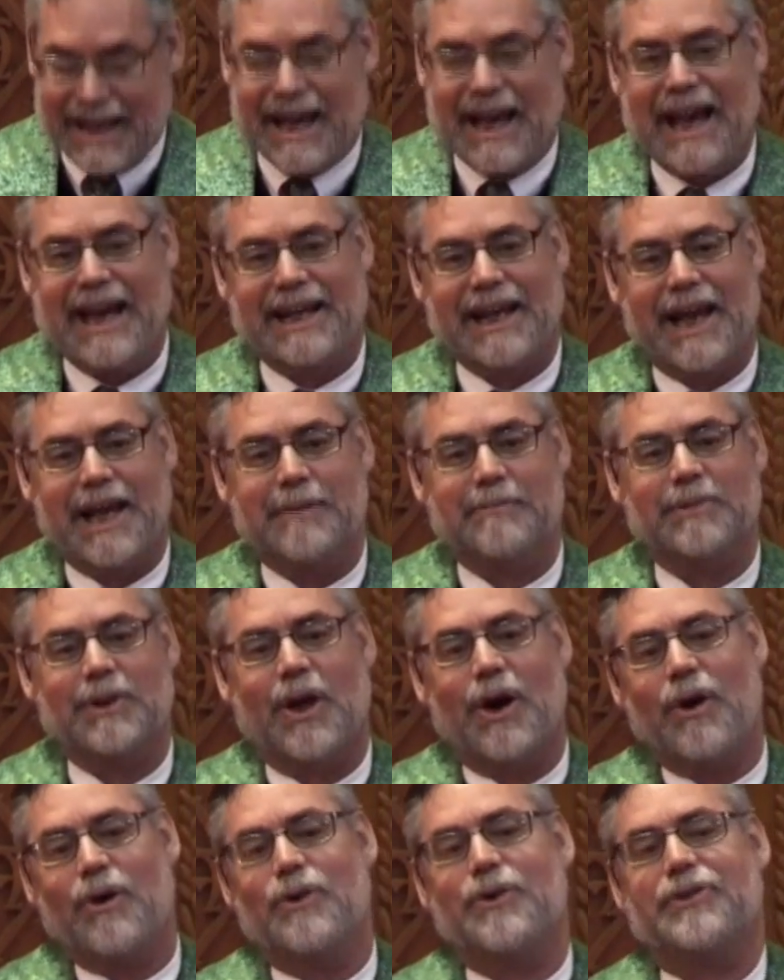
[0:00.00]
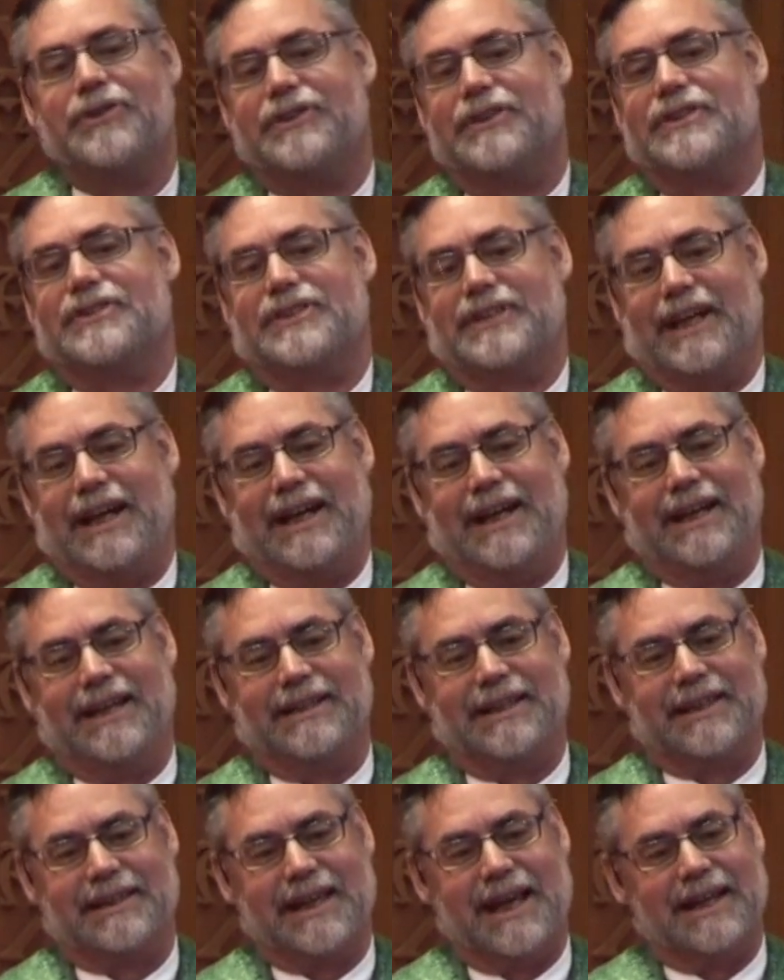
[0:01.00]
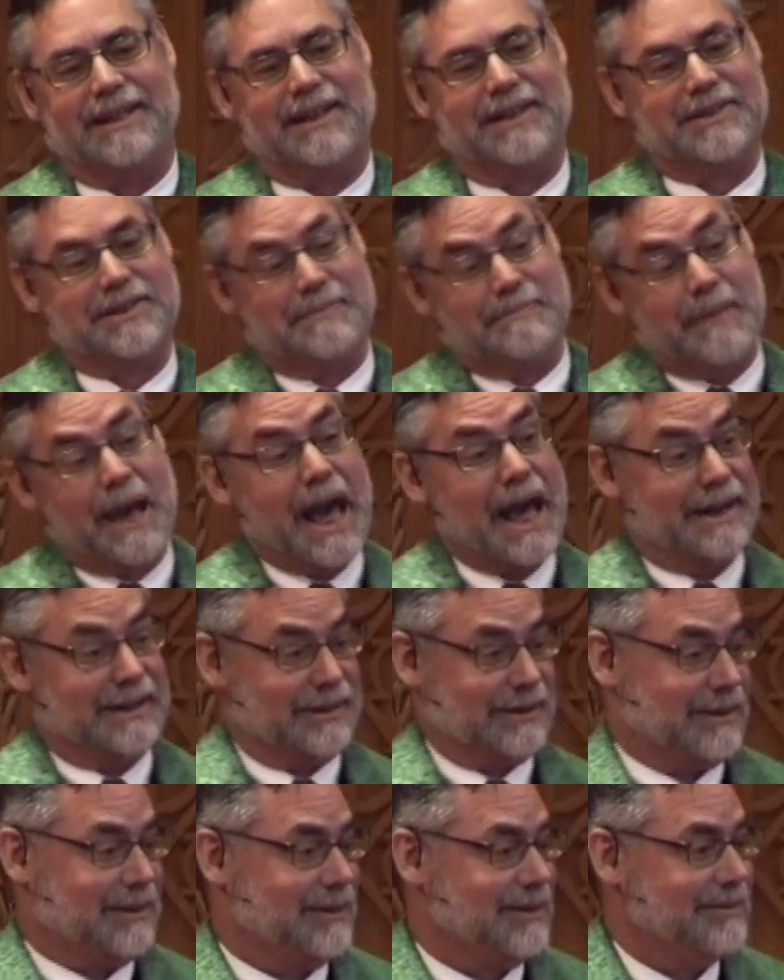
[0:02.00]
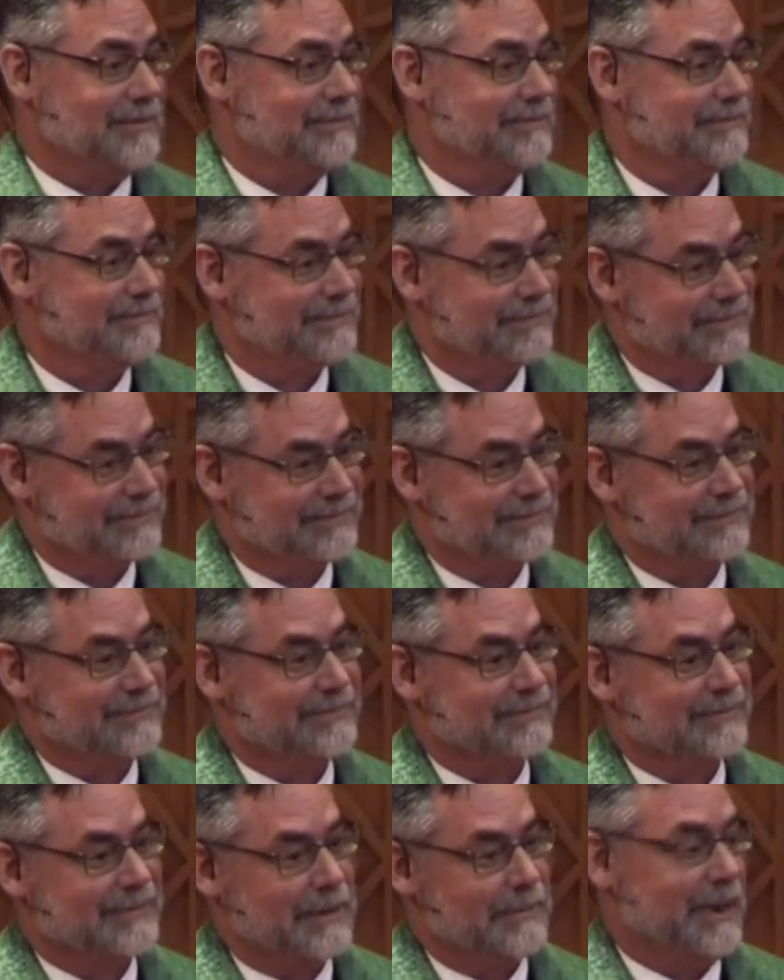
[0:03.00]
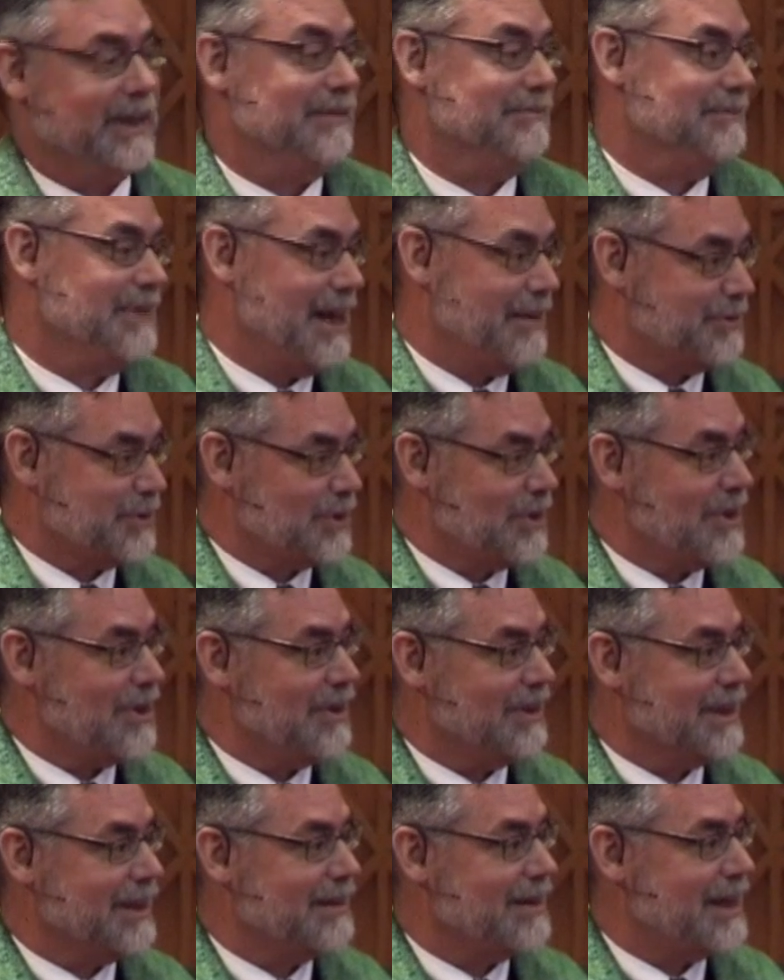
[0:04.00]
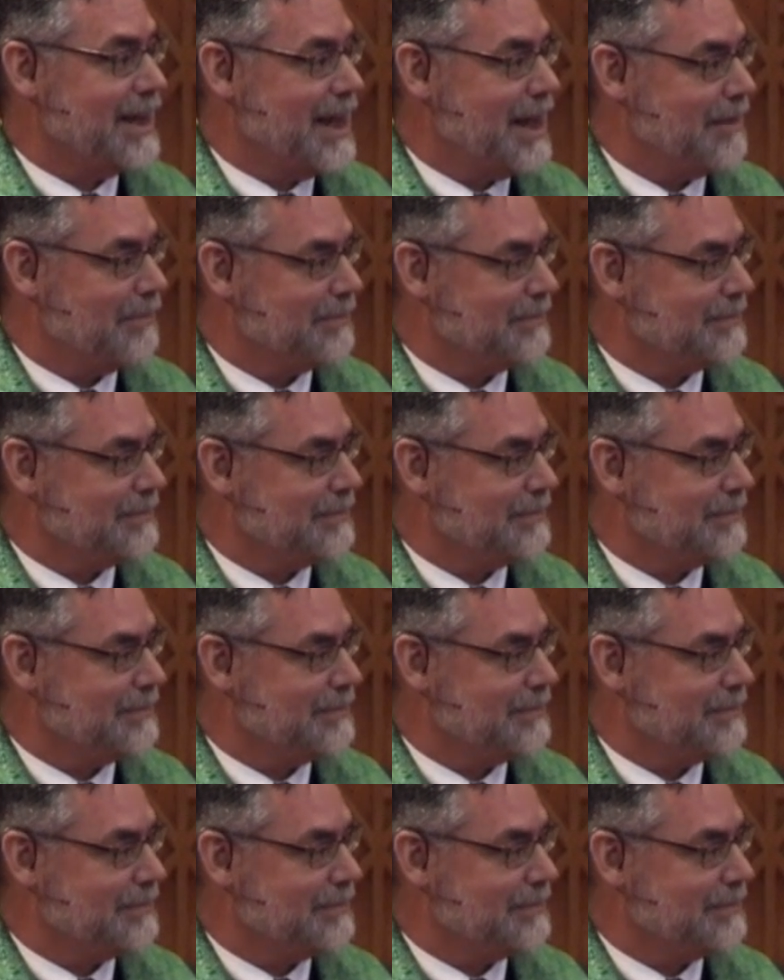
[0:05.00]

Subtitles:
And I am loath to say that that doesn't matter. I mean, after all, here I am.